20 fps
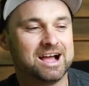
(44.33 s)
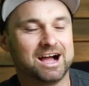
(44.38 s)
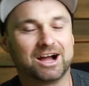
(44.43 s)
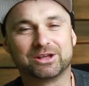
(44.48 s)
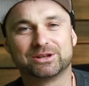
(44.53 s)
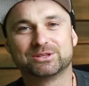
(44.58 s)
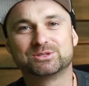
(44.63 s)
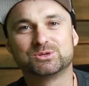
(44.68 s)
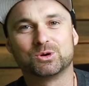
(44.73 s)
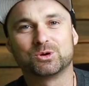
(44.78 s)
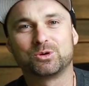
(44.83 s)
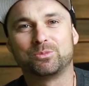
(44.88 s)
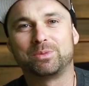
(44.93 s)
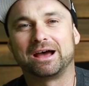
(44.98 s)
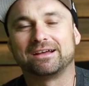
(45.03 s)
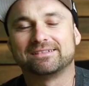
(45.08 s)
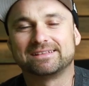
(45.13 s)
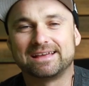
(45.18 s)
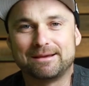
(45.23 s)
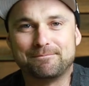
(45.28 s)
I'm going to talk
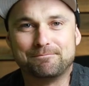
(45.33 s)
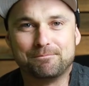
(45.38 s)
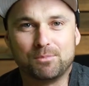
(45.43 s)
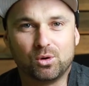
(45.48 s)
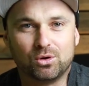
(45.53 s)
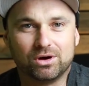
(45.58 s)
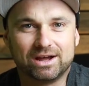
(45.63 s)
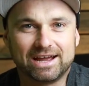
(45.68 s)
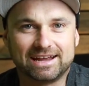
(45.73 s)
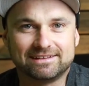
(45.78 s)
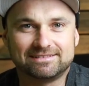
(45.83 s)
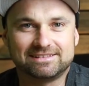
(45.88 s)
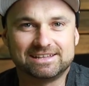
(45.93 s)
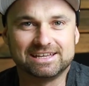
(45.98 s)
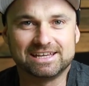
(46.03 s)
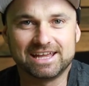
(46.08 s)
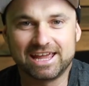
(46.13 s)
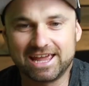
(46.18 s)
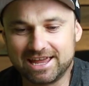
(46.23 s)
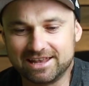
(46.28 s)
about that more at
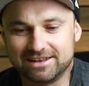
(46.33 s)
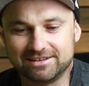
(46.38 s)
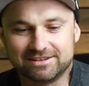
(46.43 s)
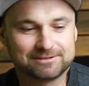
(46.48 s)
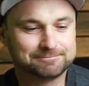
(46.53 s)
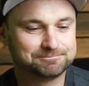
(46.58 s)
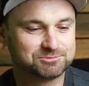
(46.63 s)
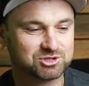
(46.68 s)
the end.